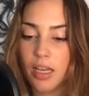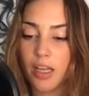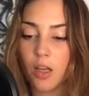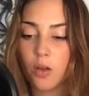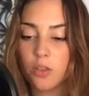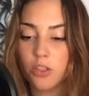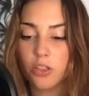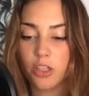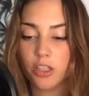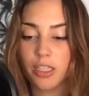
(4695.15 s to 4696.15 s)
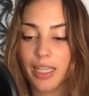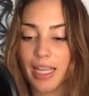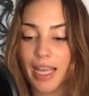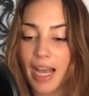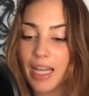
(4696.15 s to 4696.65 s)
I also learned that
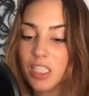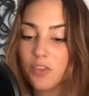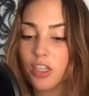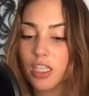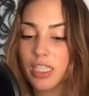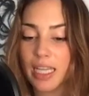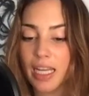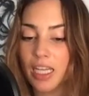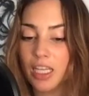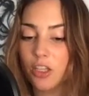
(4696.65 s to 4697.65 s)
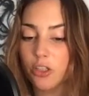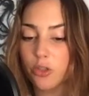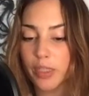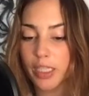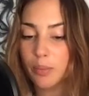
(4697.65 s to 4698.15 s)
they ask for consent in your
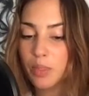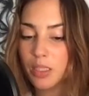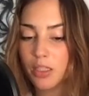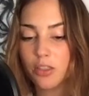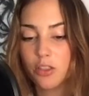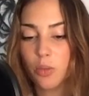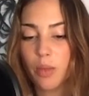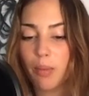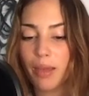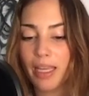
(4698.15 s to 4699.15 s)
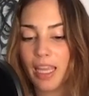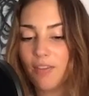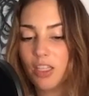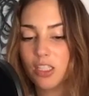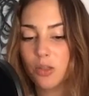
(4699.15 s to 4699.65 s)
dreams, so maybe I
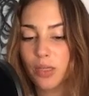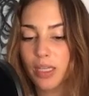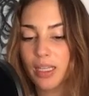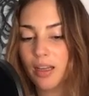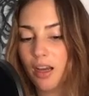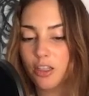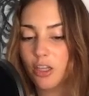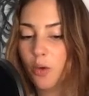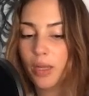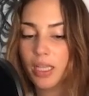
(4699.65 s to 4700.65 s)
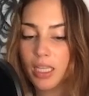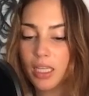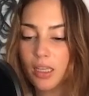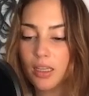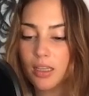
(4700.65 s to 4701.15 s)
gave it to it
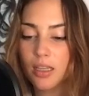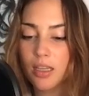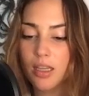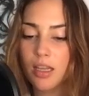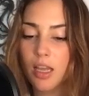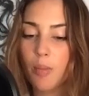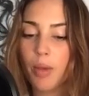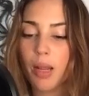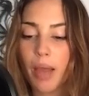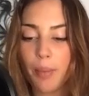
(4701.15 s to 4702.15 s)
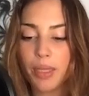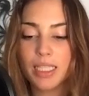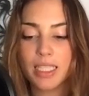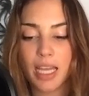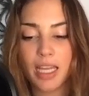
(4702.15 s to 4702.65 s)
unknowingly. But I'm happy
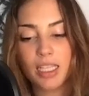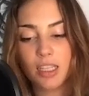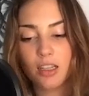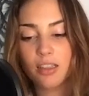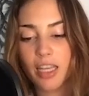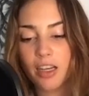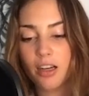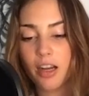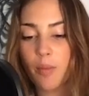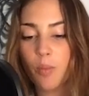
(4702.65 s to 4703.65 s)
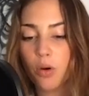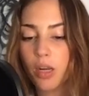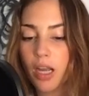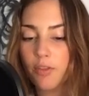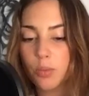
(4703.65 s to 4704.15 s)
mm. to say a year later, I'm more
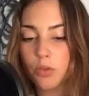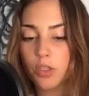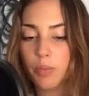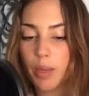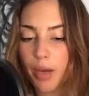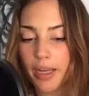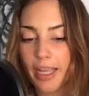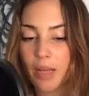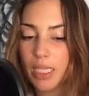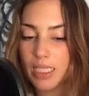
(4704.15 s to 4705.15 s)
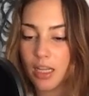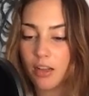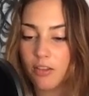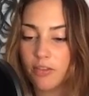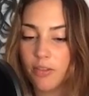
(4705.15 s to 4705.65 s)
comfortable with my body and
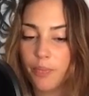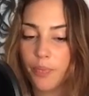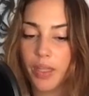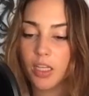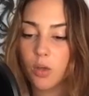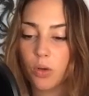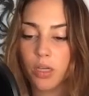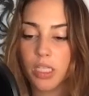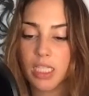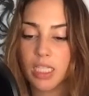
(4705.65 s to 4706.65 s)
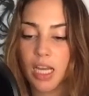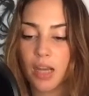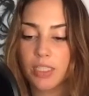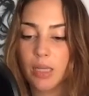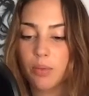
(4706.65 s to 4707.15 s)
myself. In quarantine, I
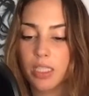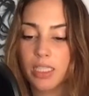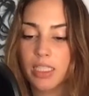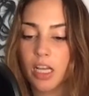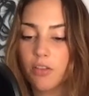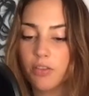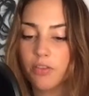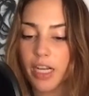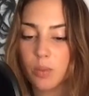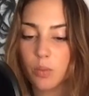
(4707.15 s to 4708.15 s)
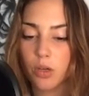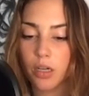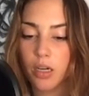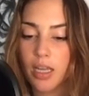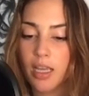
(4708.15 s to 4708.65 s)
was able to self reflect
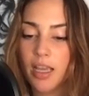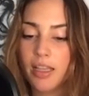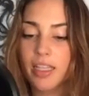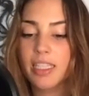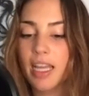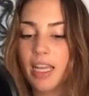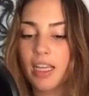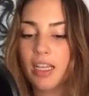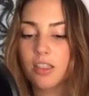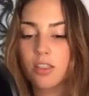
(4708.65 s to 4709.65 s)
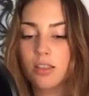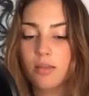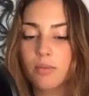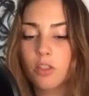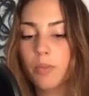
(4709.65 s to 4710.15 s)
more. The saying
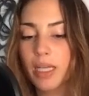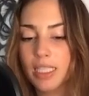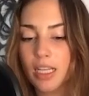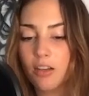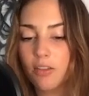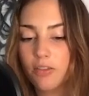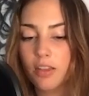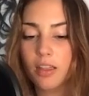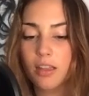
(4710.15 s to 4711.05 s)
to myself,